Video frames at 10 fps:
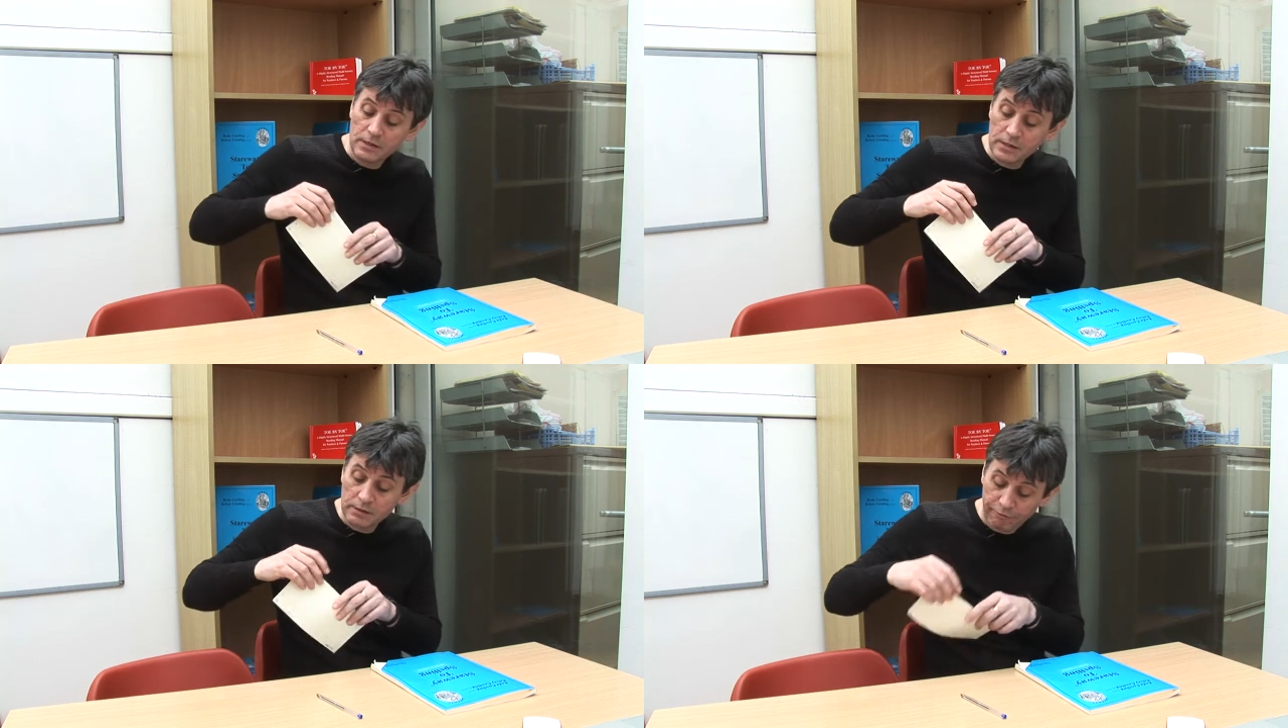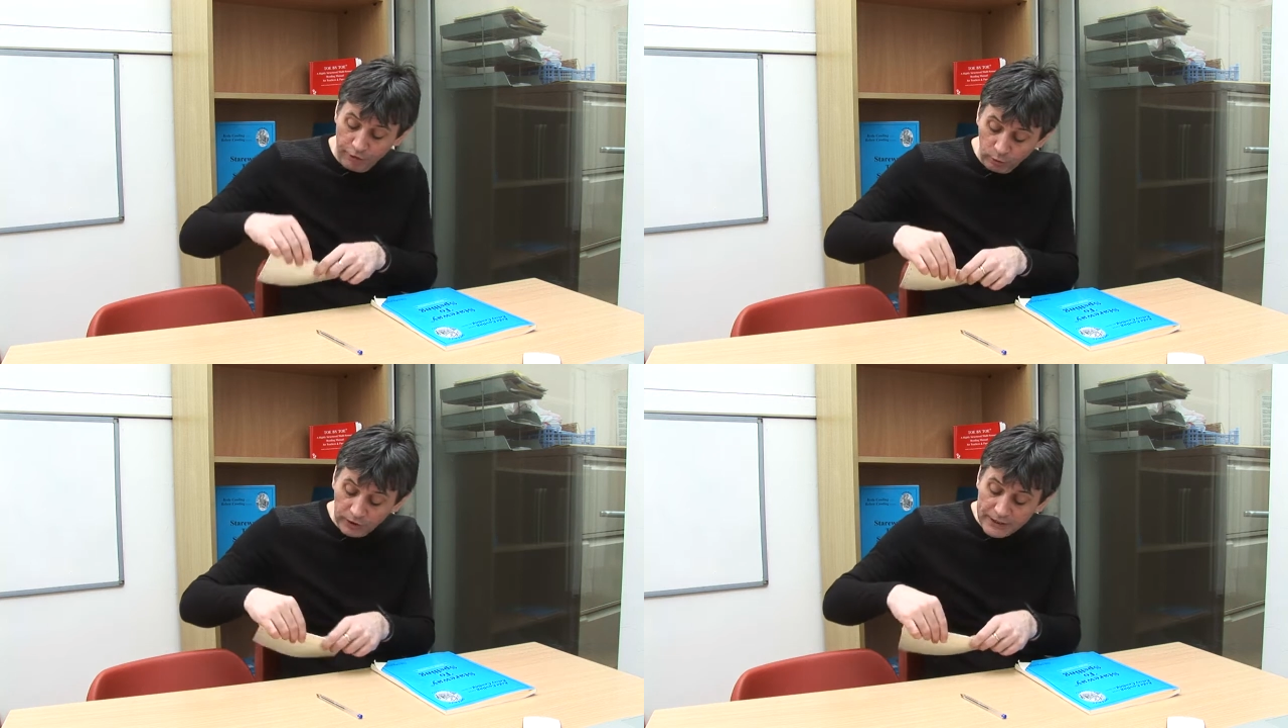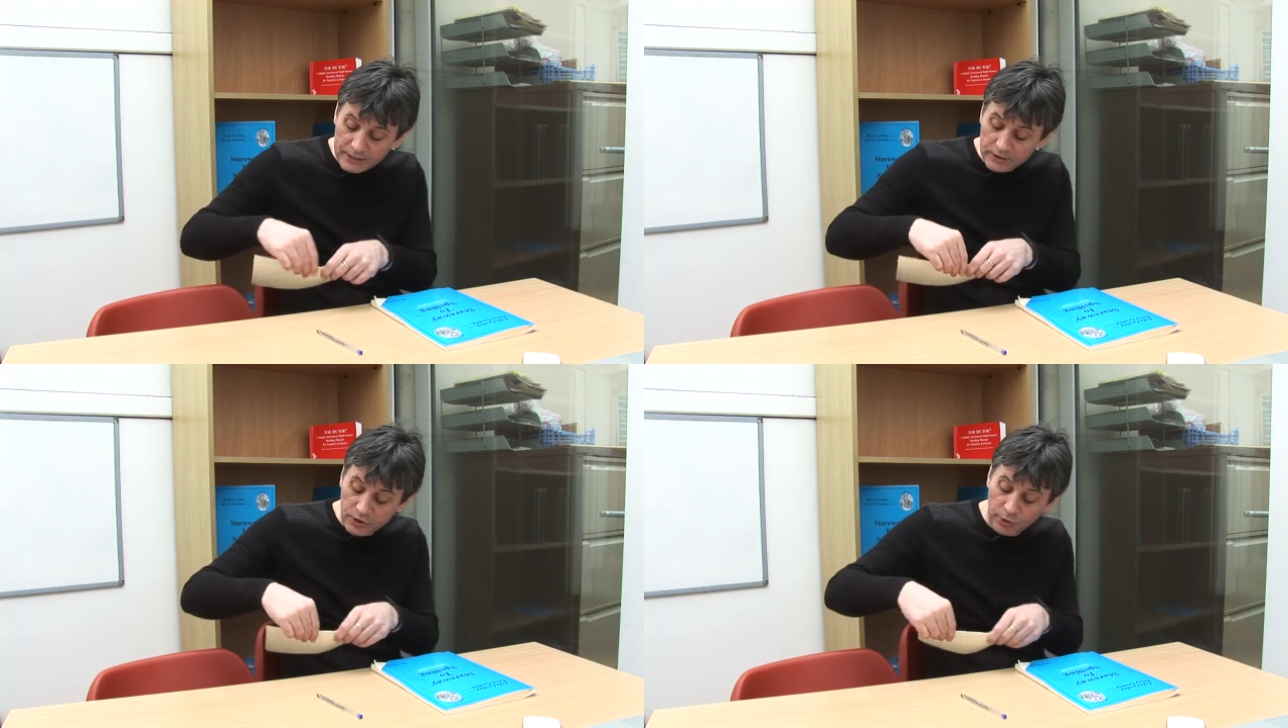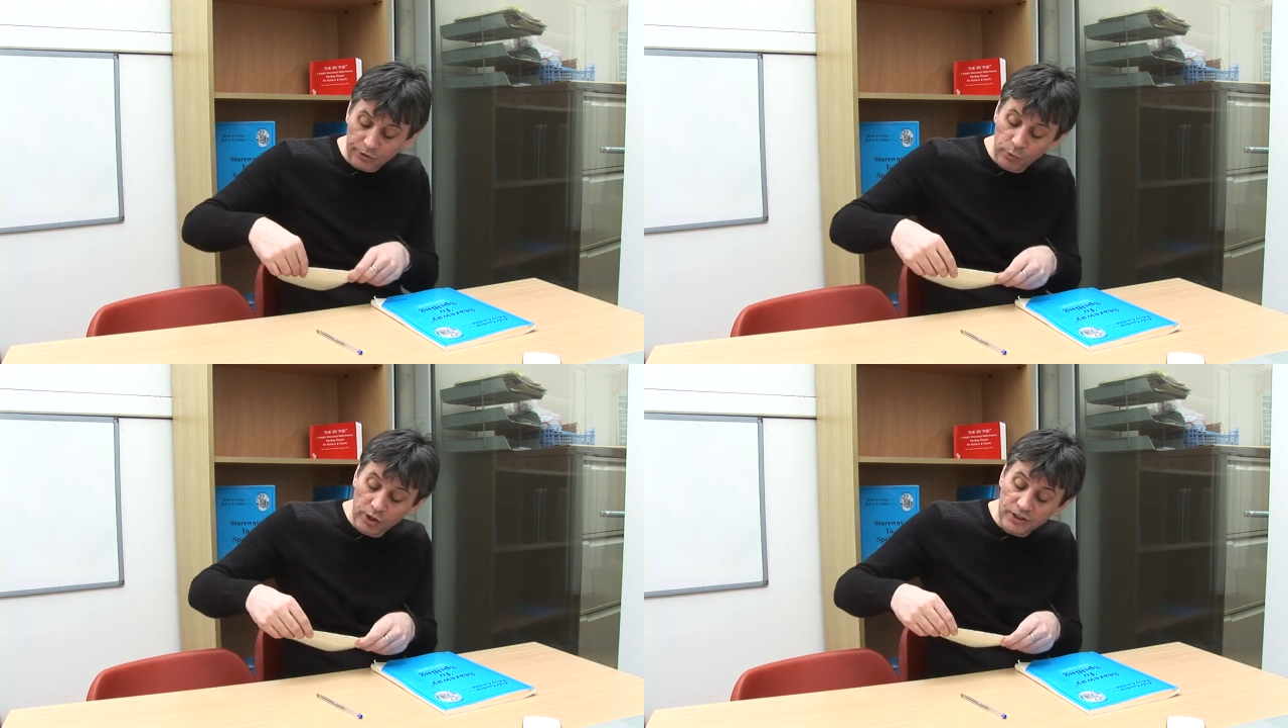fold it so the
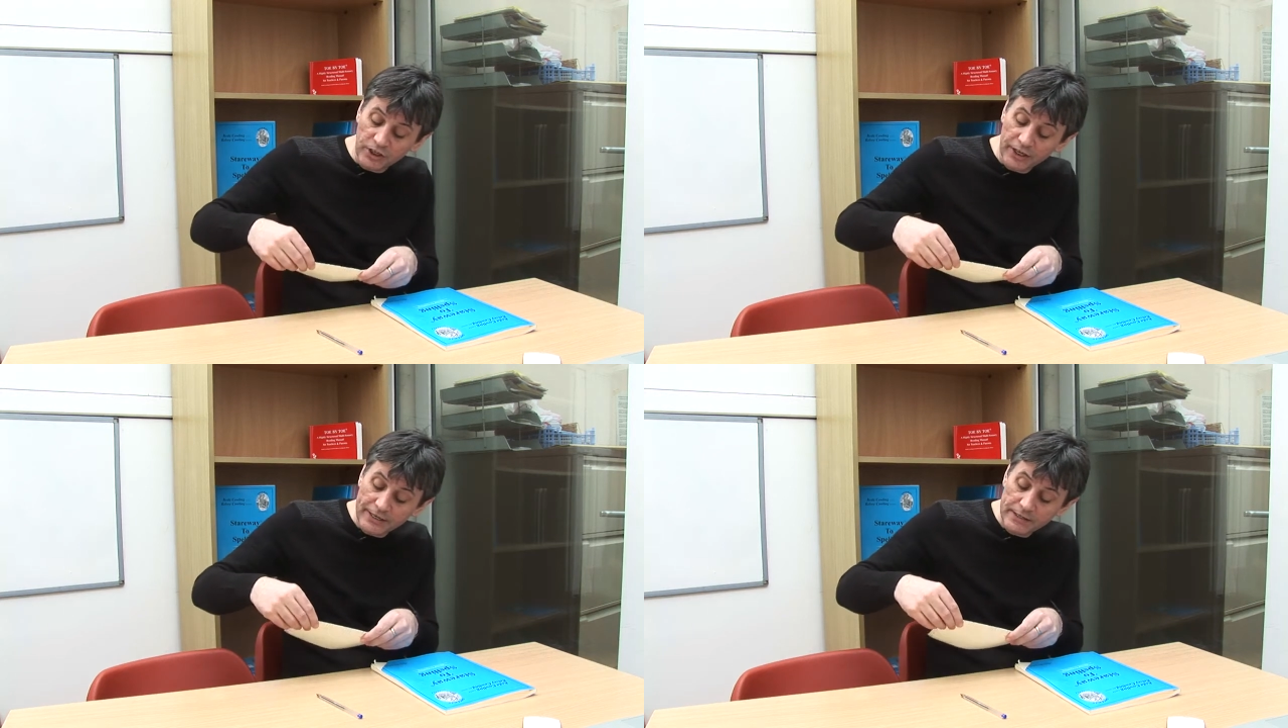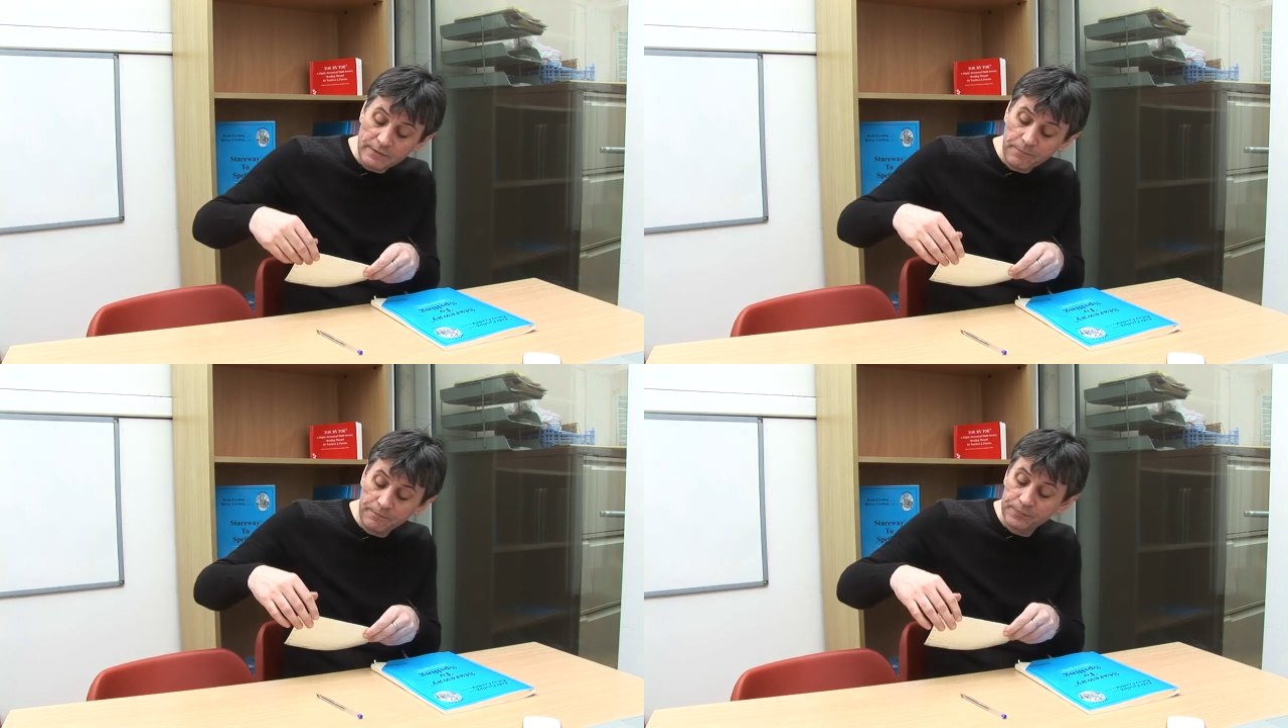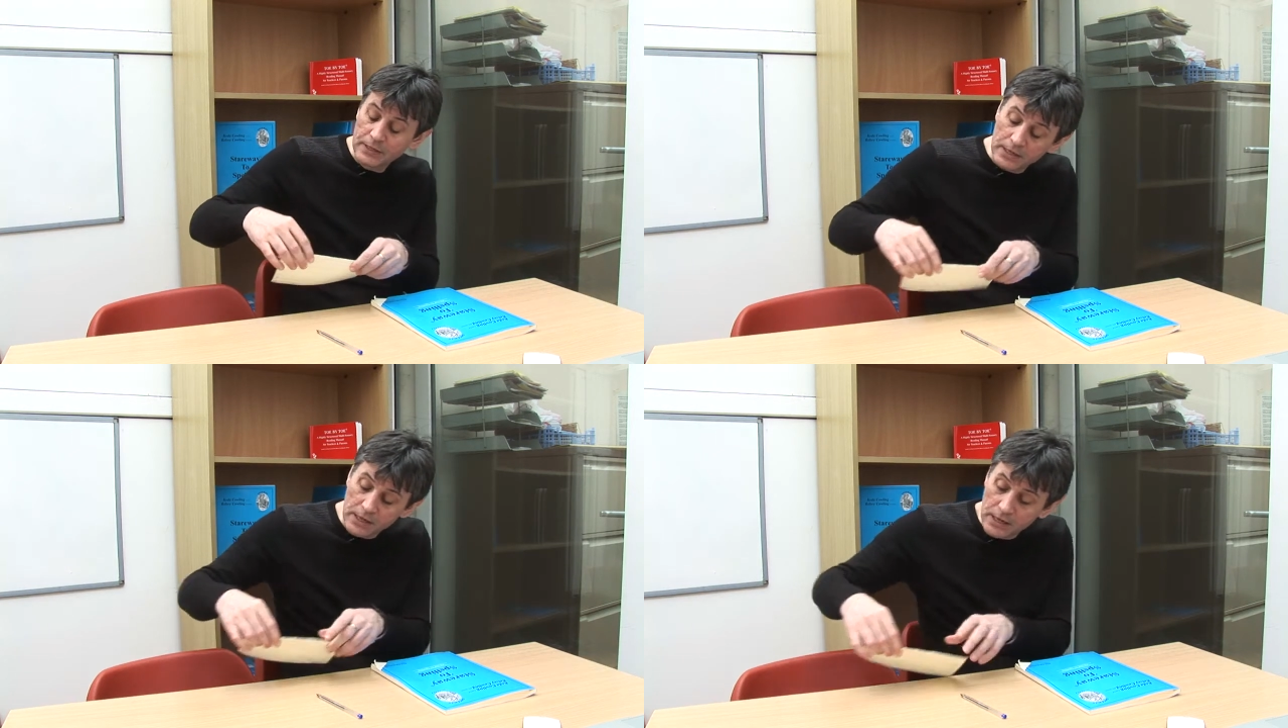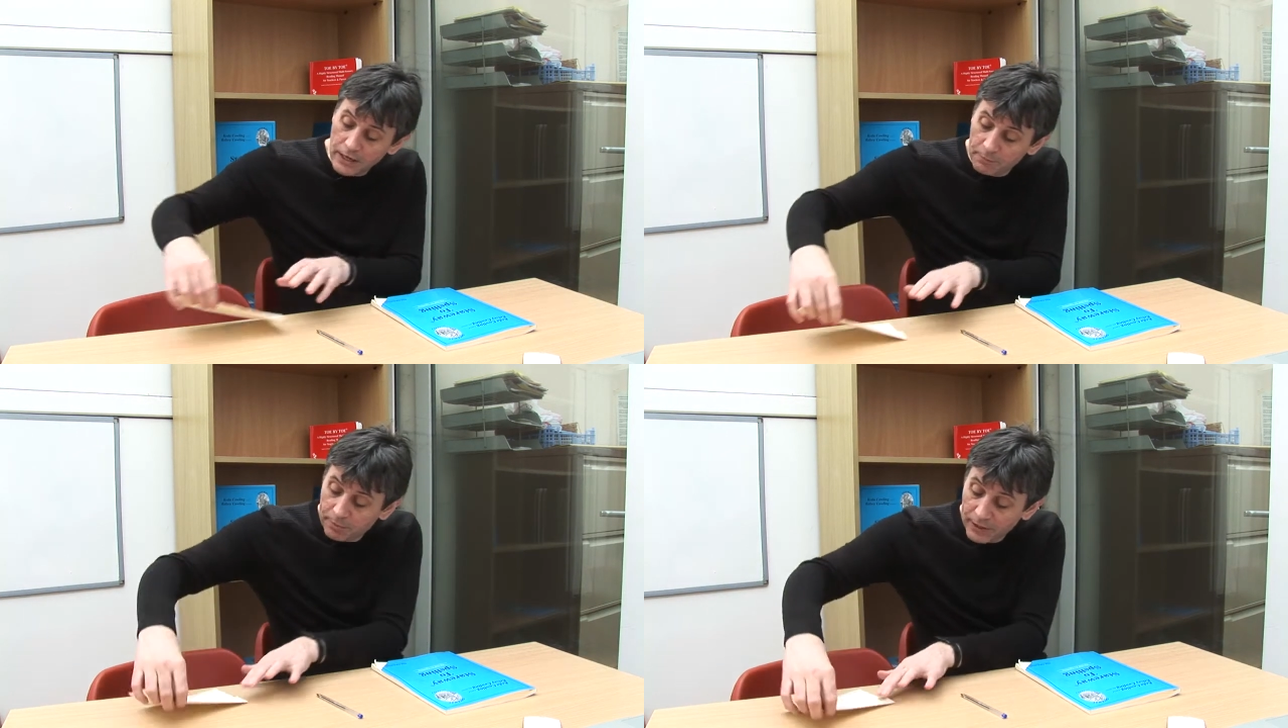words are hidden,
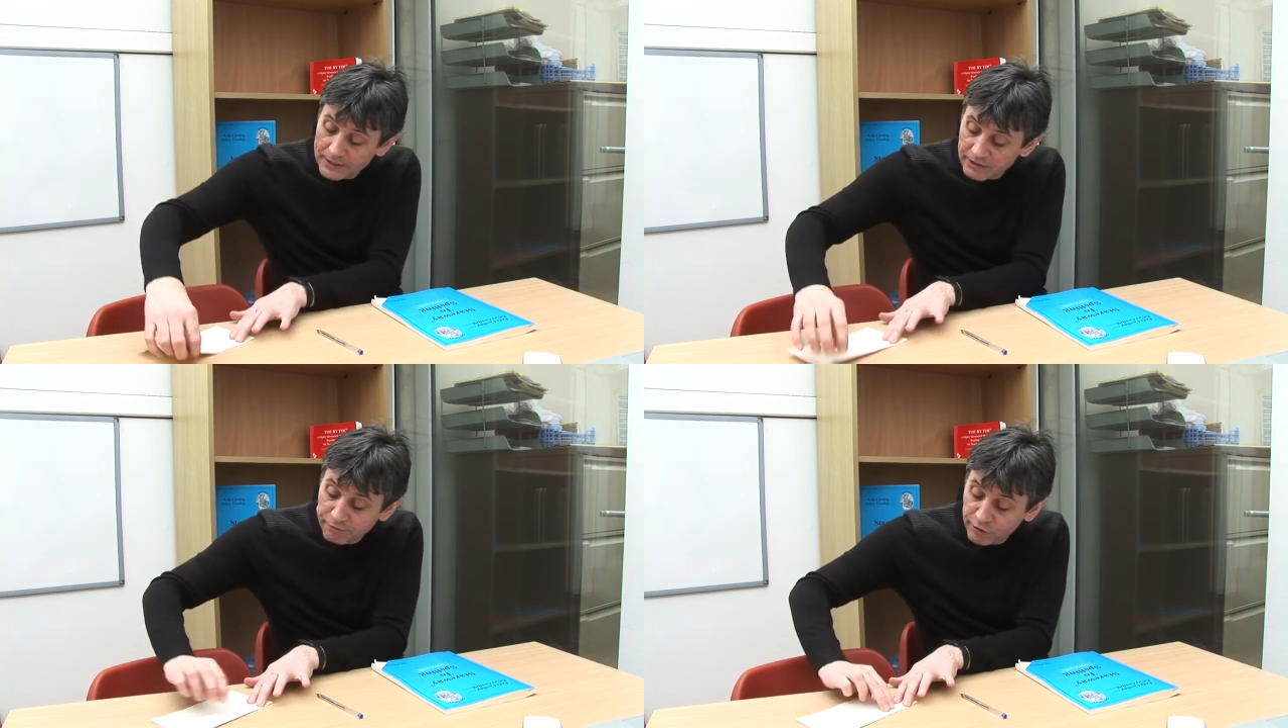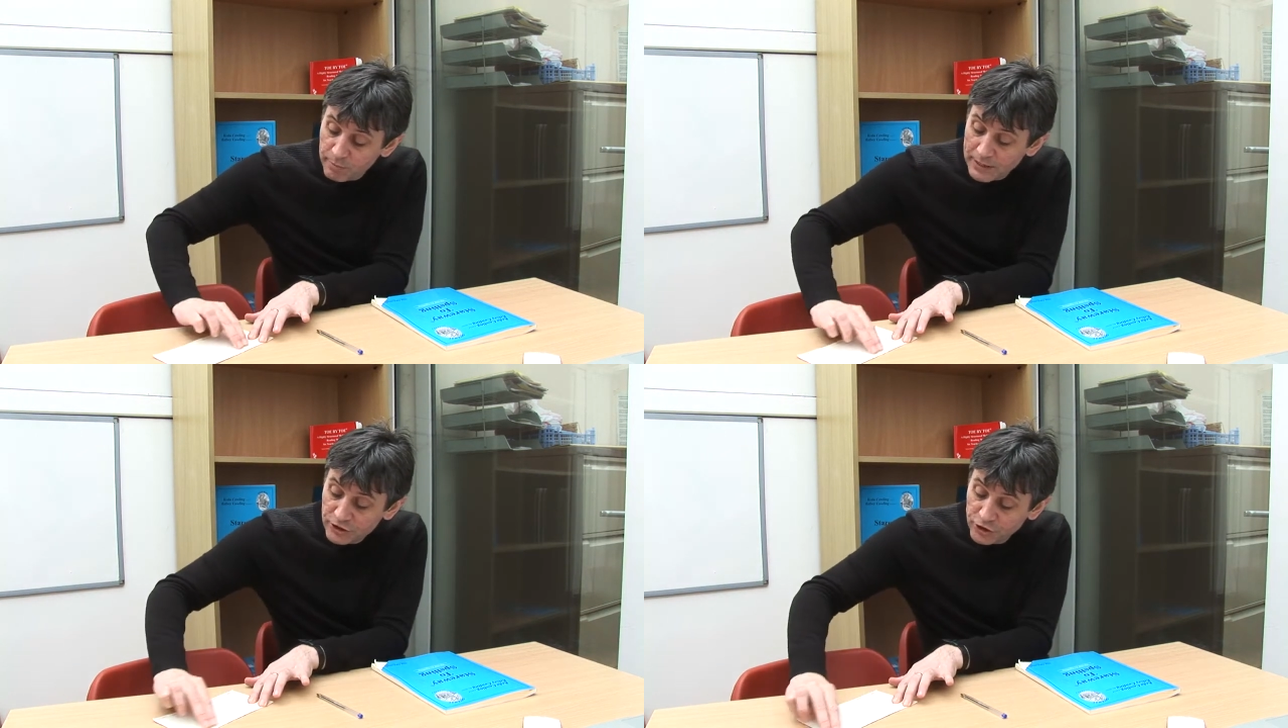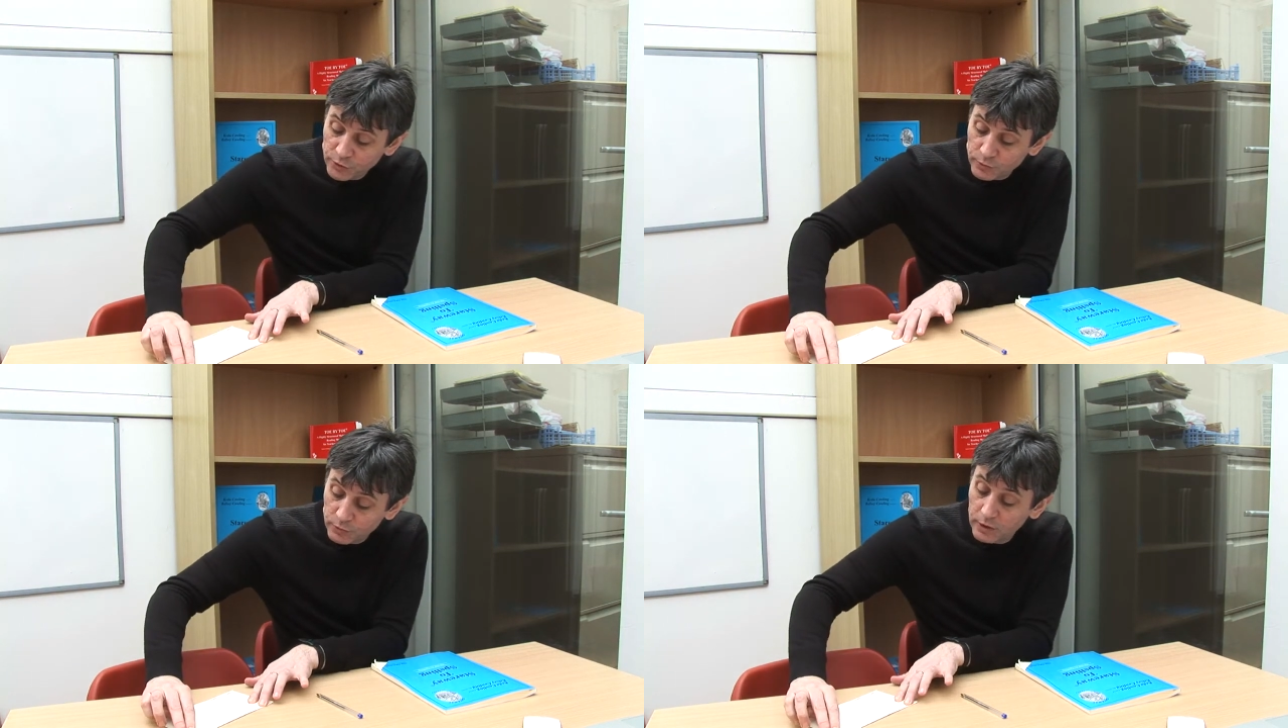and place it in front of my student.